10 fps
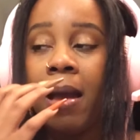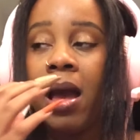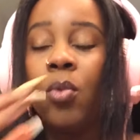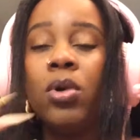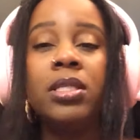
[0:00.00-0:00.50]

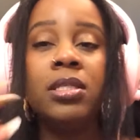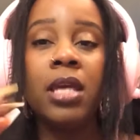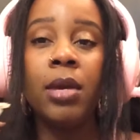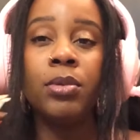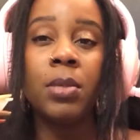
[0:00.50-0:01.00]
I wouldn't
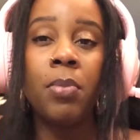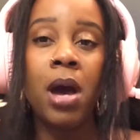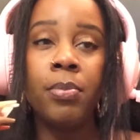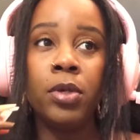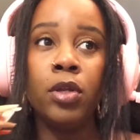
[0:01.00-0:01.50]
say it was a
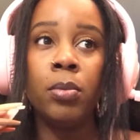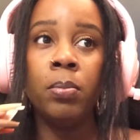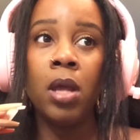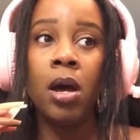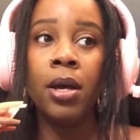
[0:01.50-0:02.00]
popular
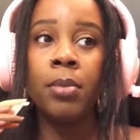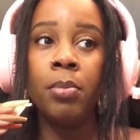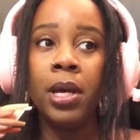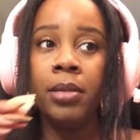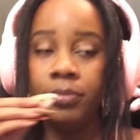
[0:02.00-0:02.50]
blog,
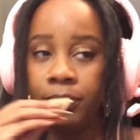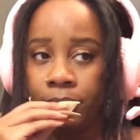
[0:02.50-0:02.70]
but